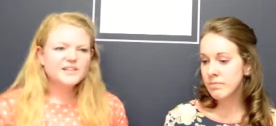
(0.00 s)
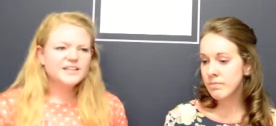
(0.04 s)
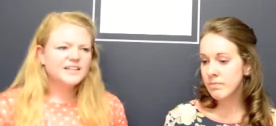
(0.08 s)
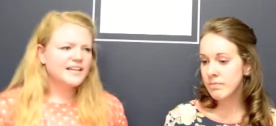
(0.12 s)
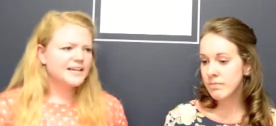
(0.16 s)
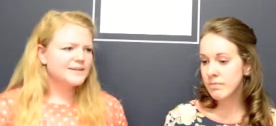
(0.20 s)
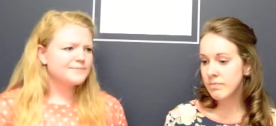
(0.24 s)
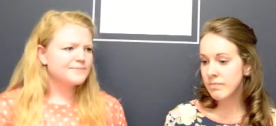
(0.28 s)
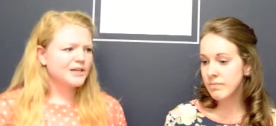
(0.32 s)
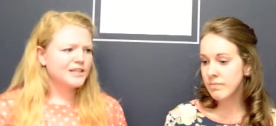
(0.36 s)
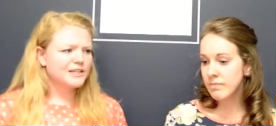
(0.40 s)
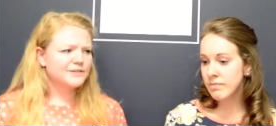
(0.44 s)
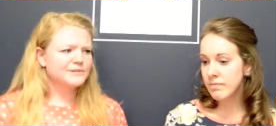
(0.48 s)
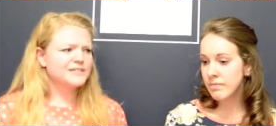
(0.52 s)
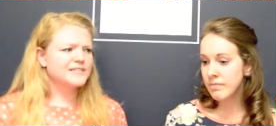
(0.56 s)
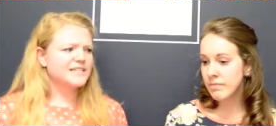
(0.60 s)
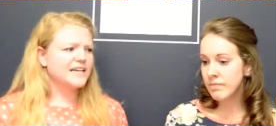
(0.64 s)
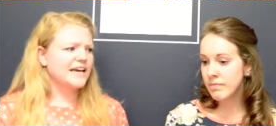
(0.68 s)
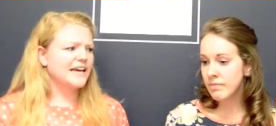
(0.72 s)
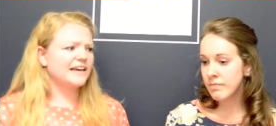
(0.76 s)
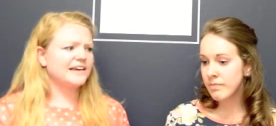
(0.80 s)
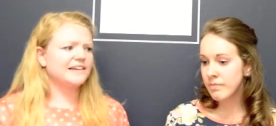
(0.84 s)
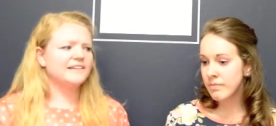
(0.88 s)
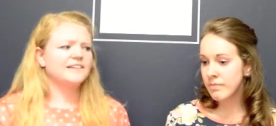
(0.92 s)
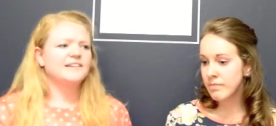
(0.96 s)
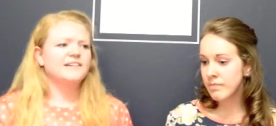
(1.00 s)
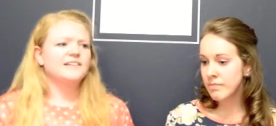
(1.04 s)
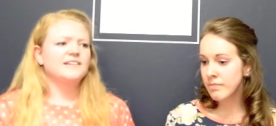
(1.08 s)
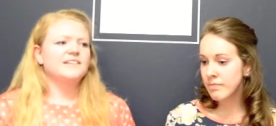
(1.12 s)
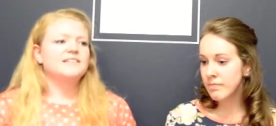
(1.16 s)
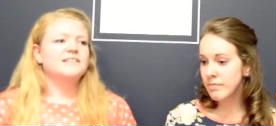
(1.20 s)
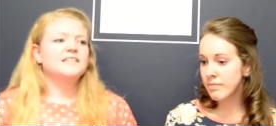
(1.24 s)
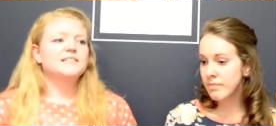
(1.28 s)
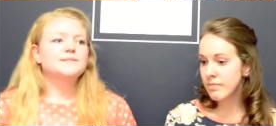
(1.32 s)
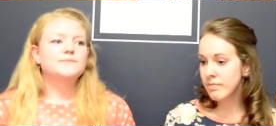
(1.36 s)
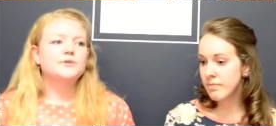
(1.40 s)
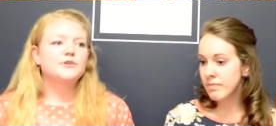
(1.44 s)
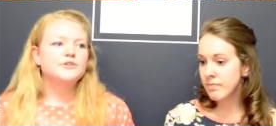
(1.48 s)
Speaker 1: like Molly was saying,
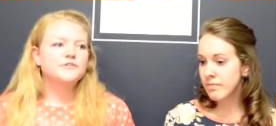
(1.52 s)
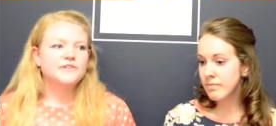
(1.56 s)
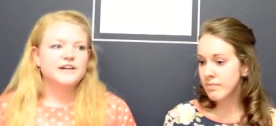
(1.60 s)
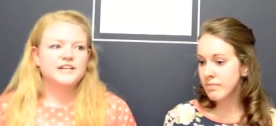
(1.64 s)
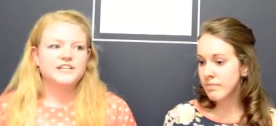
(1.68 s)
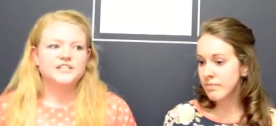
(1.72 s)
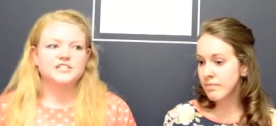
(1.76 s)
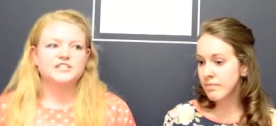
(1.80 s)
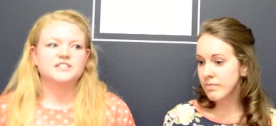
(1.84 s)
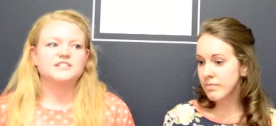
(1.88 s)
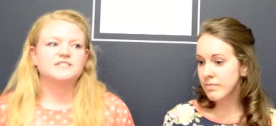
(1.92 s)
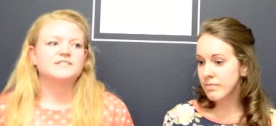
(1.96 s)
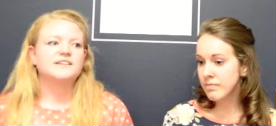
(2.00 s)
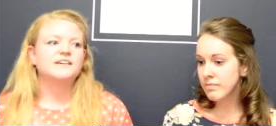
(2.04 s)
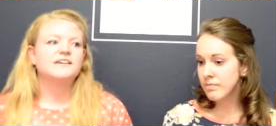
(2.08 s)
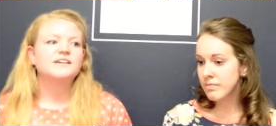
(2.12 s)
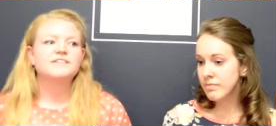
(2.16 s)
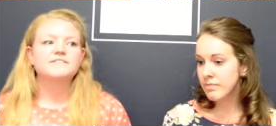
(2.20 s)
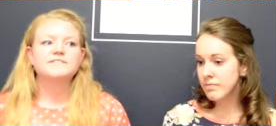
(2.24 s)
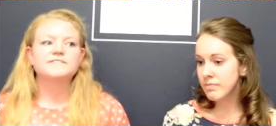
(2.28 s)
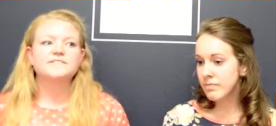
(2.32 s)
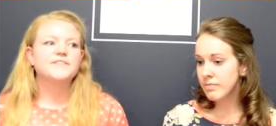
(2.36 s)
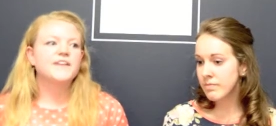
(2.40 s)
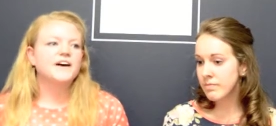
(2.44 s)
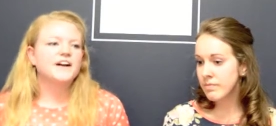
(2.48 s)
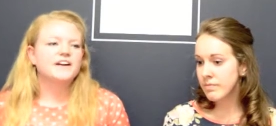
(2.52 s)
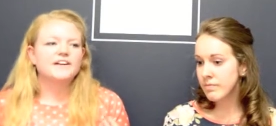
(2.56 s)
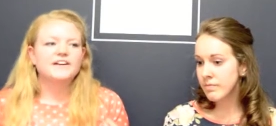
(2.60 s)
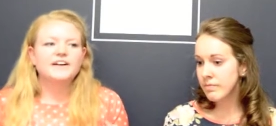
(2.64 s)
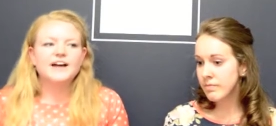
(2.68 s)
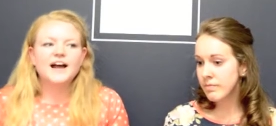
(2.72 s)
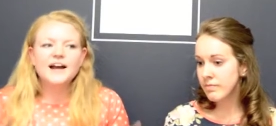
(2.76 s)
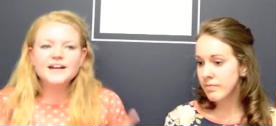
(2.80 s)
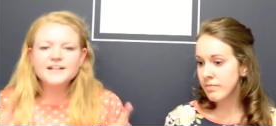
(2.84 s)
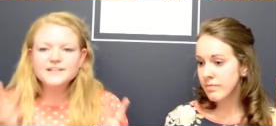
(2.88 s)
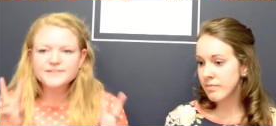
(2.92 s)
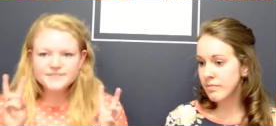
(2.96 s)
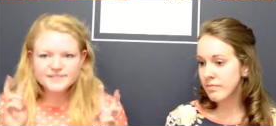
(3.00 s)
these motivations that are
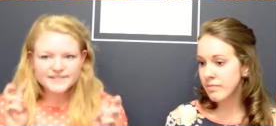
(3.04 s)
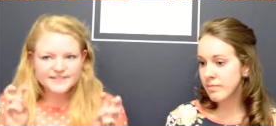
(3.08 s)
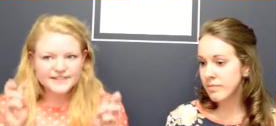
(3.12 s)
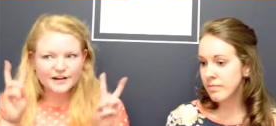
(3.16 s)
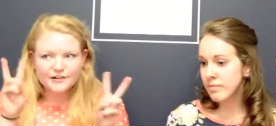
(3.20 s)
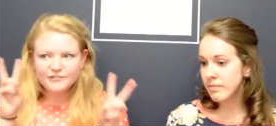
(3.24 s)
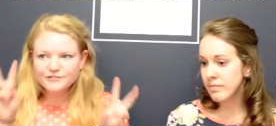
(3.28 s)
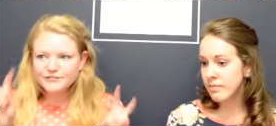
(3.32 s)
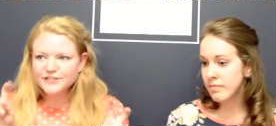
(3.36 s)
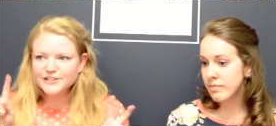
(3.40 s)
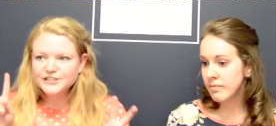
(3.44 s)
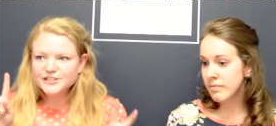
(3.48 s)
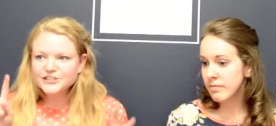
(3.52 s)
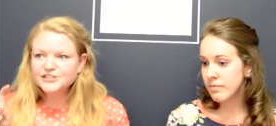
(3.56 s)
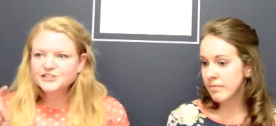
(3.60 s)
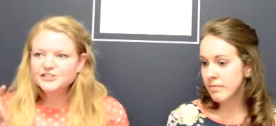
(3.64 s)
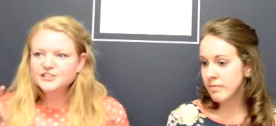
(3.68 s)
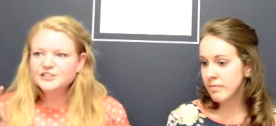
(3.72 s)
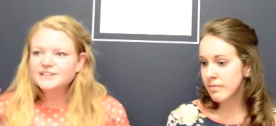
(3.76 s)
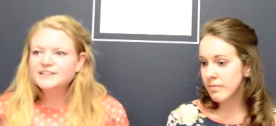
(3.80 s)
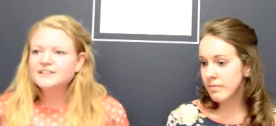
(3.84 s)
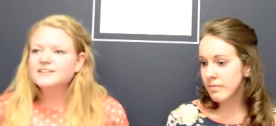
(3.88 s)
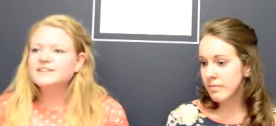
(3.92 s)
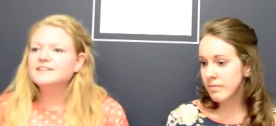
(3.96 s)
kind of selfish,